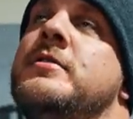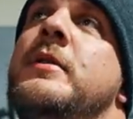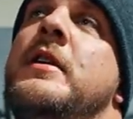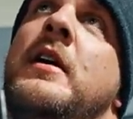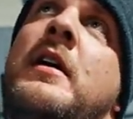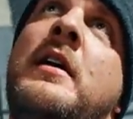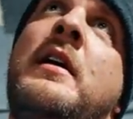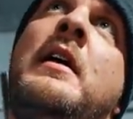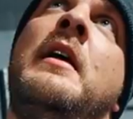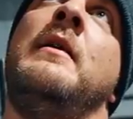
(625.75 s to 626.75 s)
So when you're
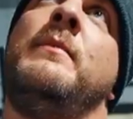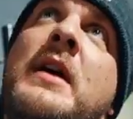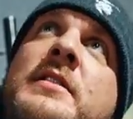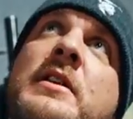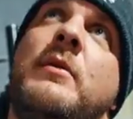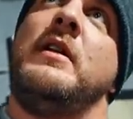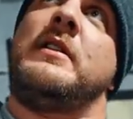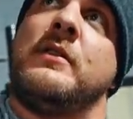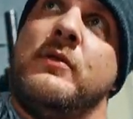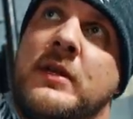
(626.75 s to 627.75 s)
pressing, you want it
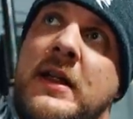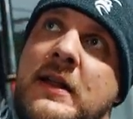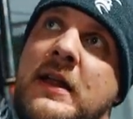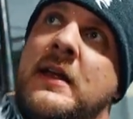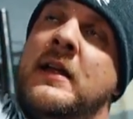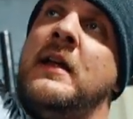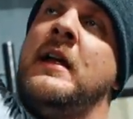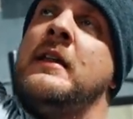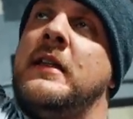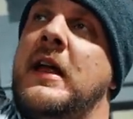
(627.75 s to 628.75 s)
to go kind of
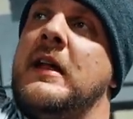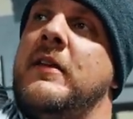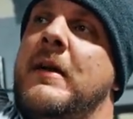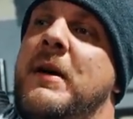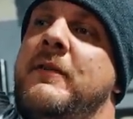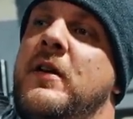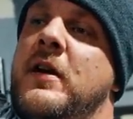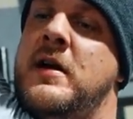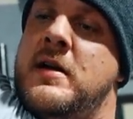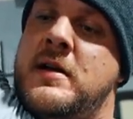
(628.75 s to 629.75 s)
directly above
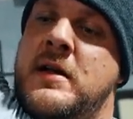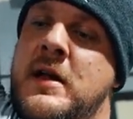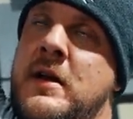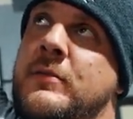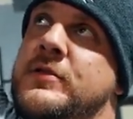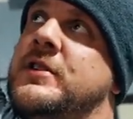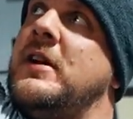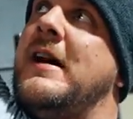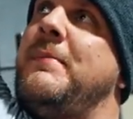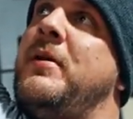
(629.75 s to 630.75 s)
your, almost
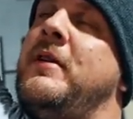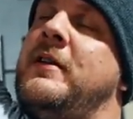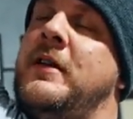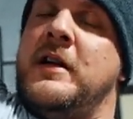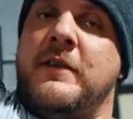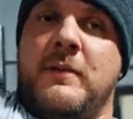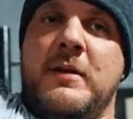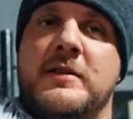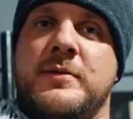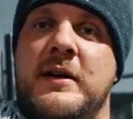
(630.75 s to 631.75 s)
your hip. For
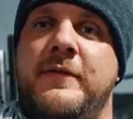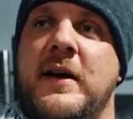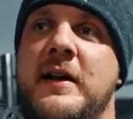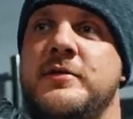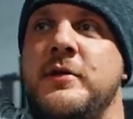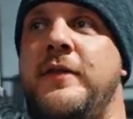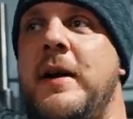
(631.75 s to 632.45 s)
me, that's what I find. So if